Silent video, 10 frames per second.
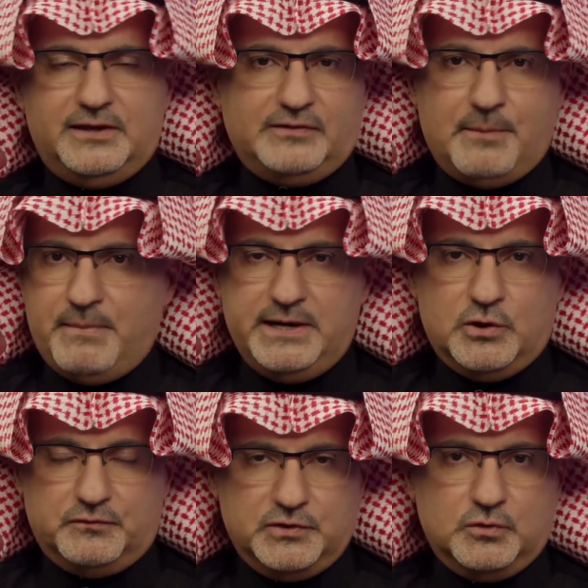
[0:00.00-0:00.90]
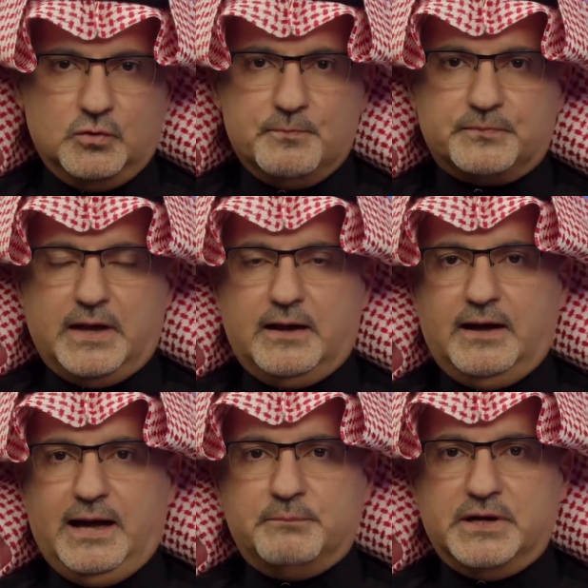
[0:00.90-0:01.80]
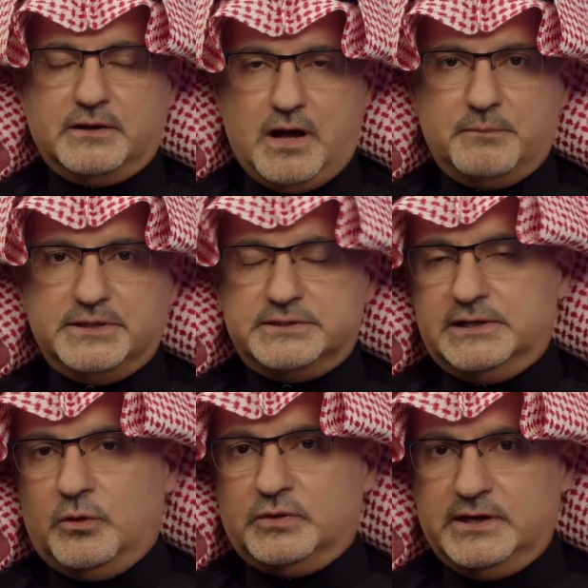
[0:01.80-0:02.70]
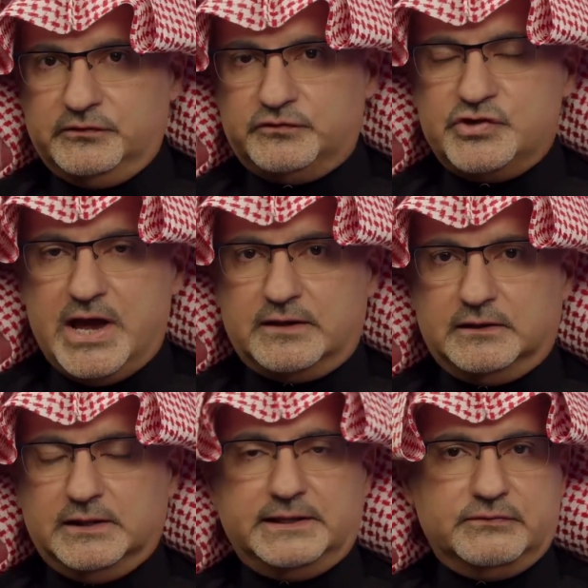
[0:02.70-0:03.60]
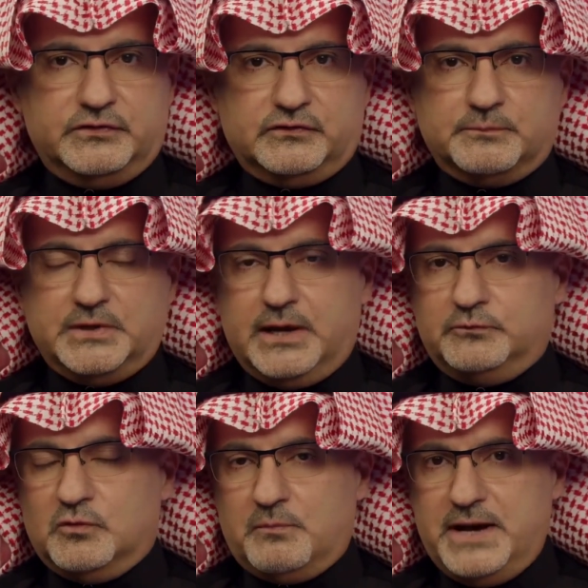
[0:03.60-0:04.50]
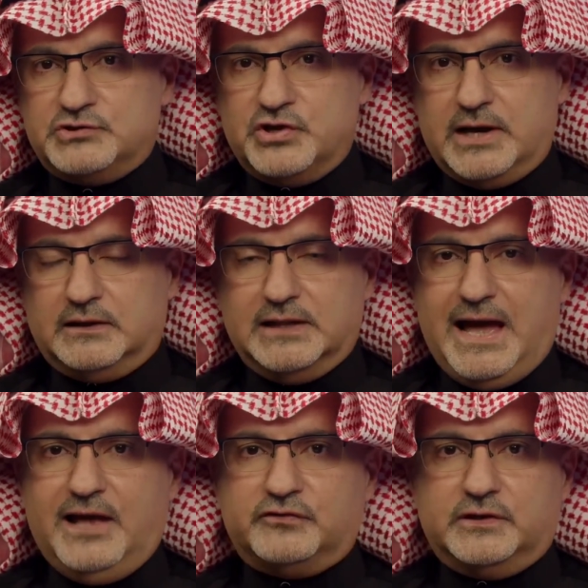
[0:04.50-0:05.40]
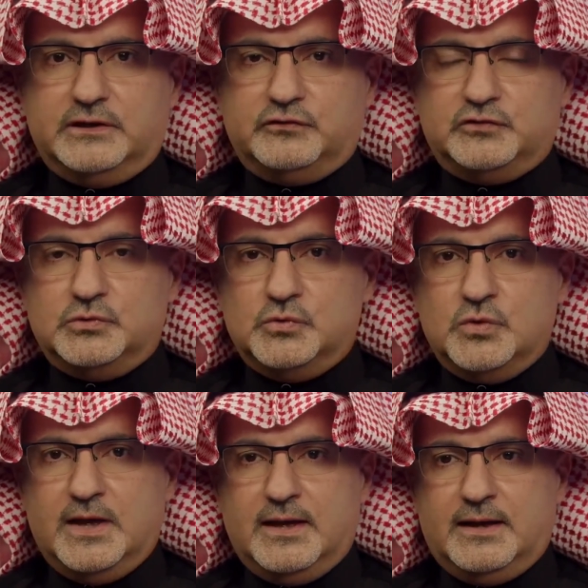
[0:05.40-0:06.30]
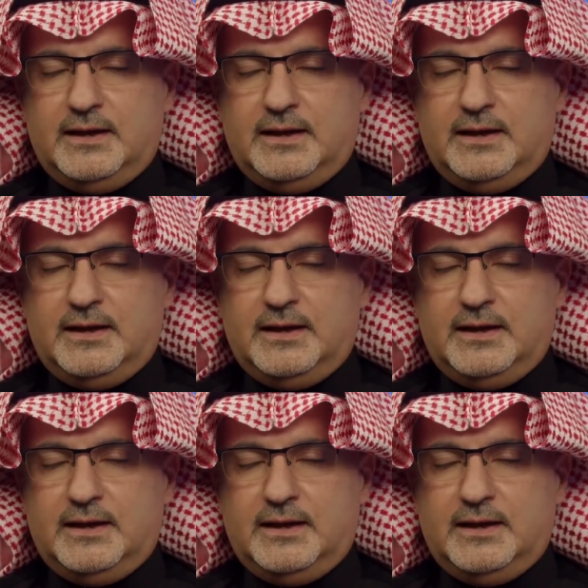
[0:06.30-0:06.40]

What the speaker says: is that many of you have been commenting on his channel and even sometimes on my channel, asking us to